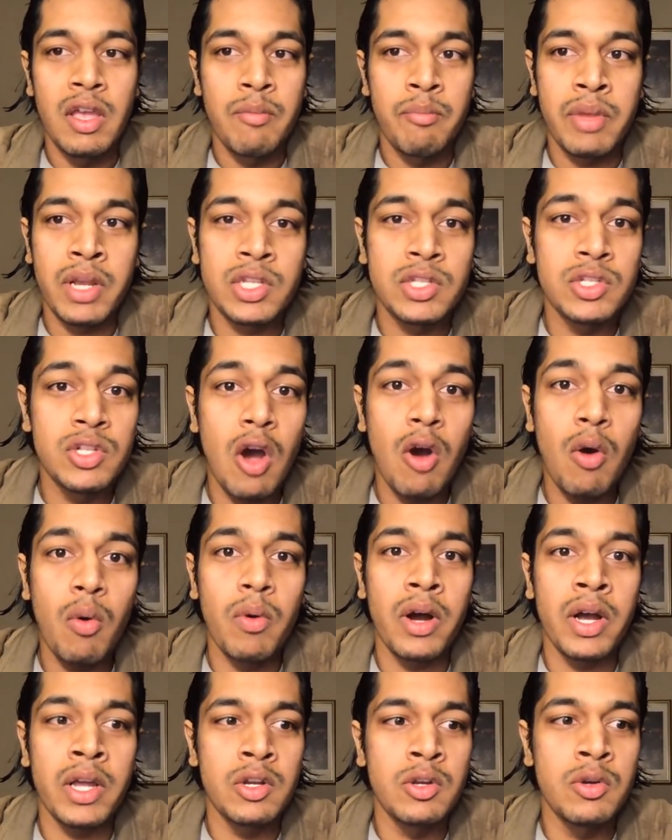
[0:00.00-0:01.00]
because no
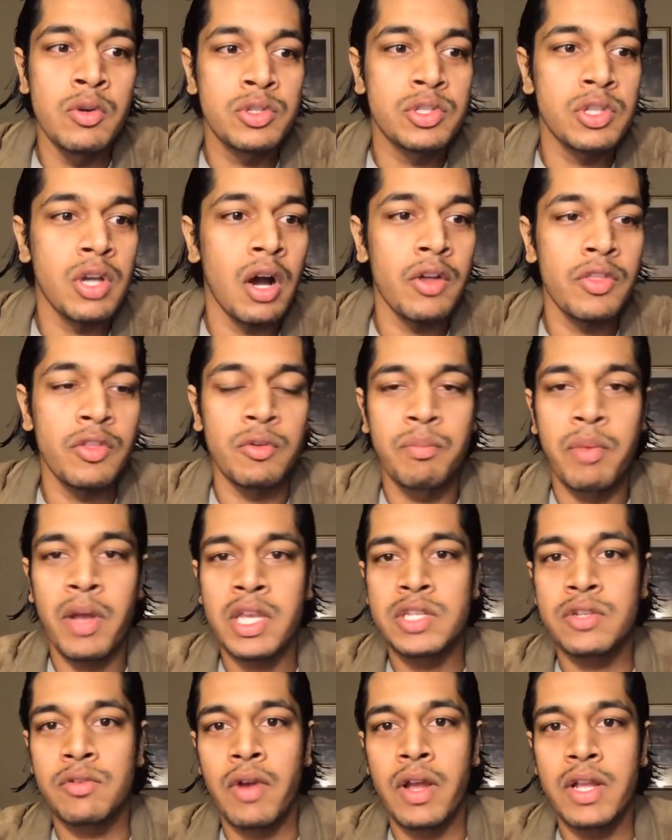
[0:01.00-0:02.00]
one who saw their
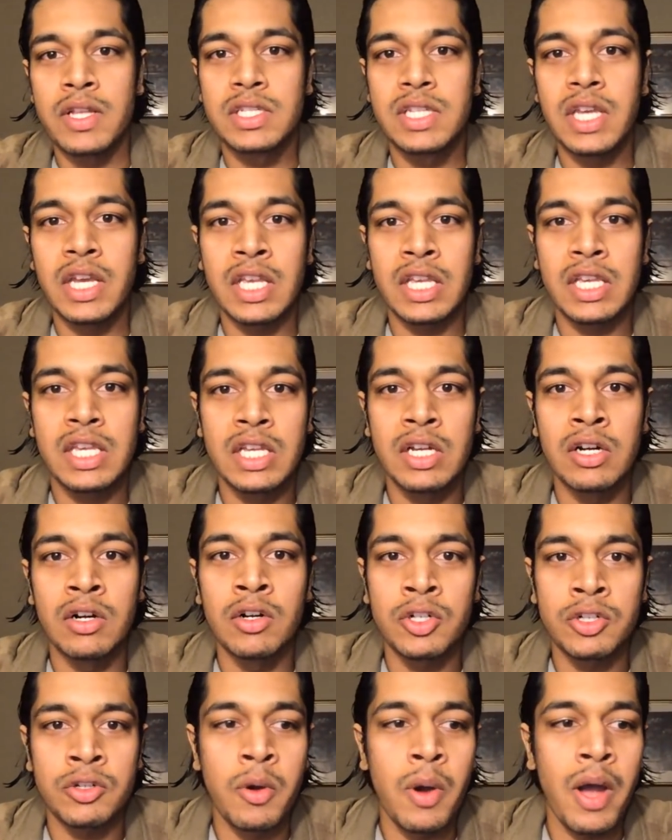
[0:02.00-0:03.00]
best friends getting
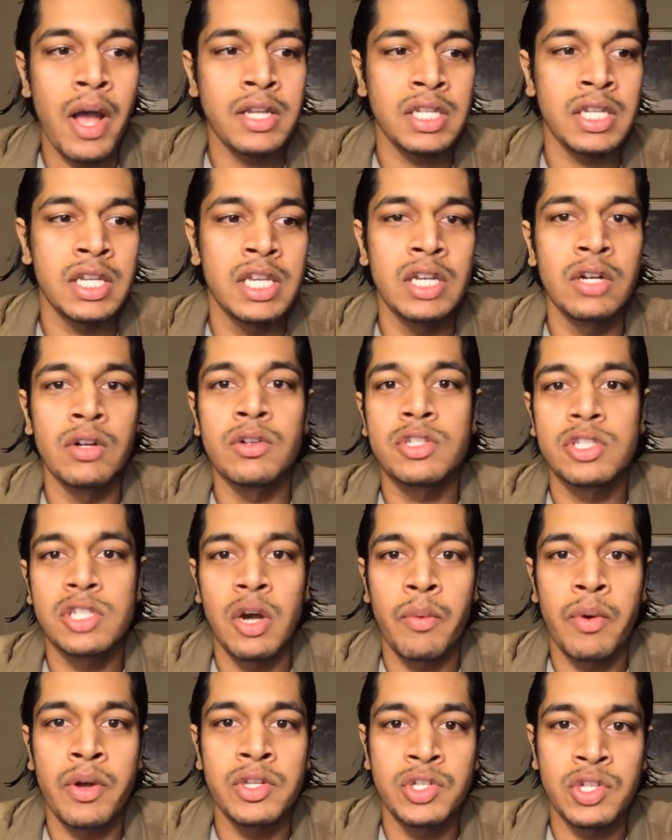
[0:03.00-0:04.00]
killed or who had to kill
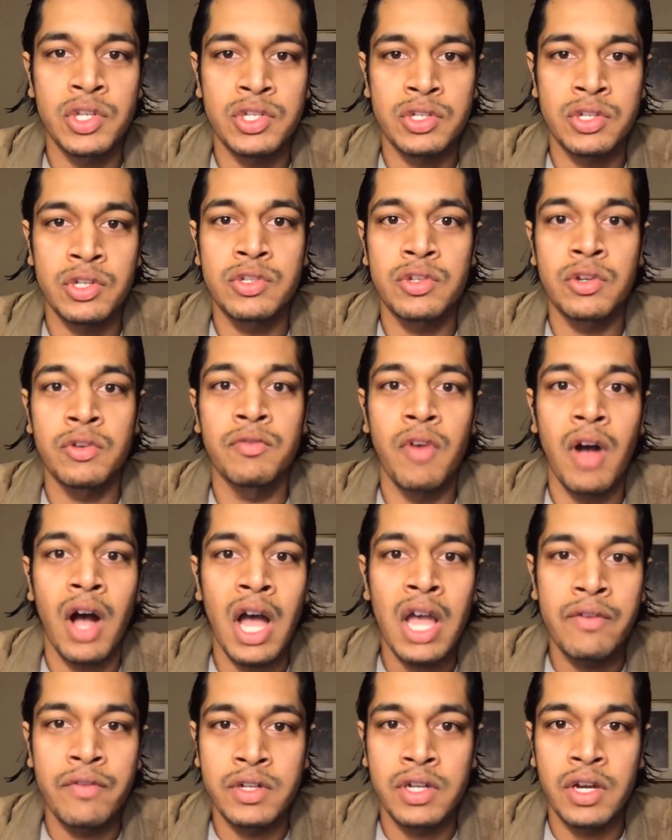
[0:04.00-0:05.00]
someone just to
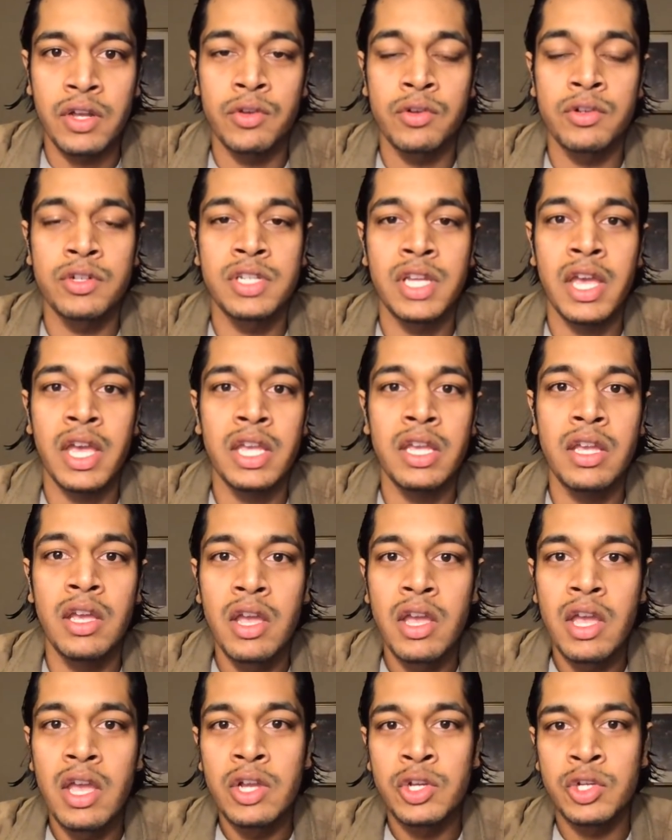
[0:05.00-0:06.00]
survive another day
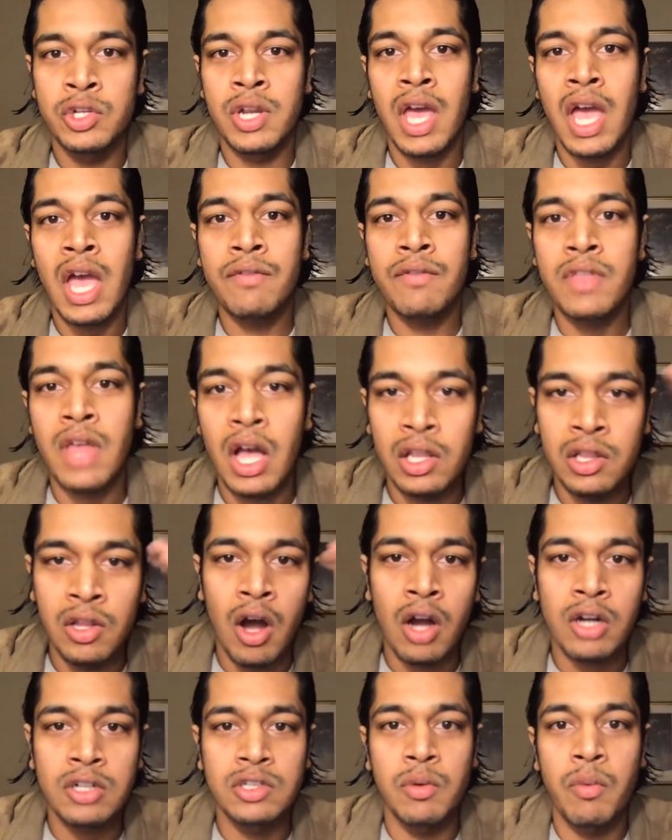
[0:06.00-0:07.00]
should have that
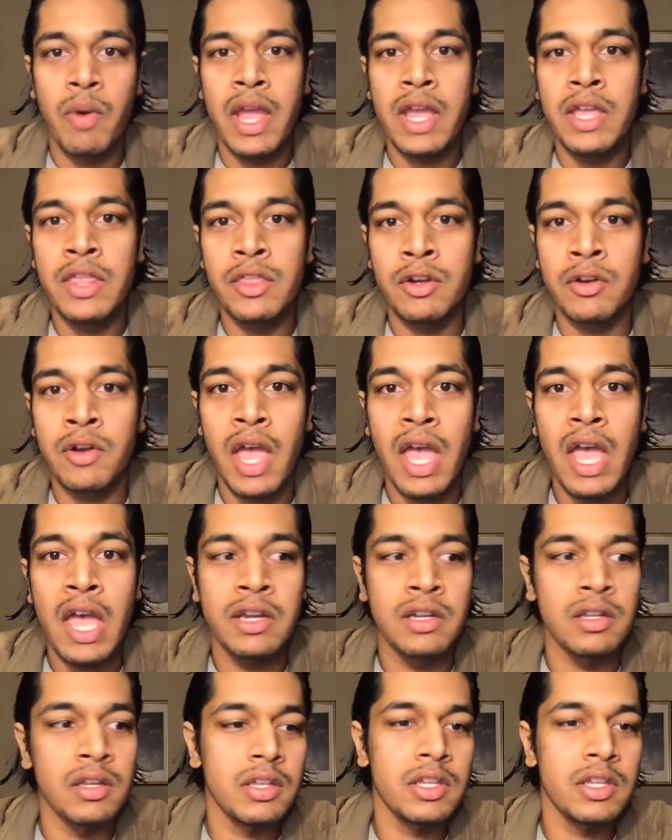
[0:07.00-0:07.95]
locked away in their head,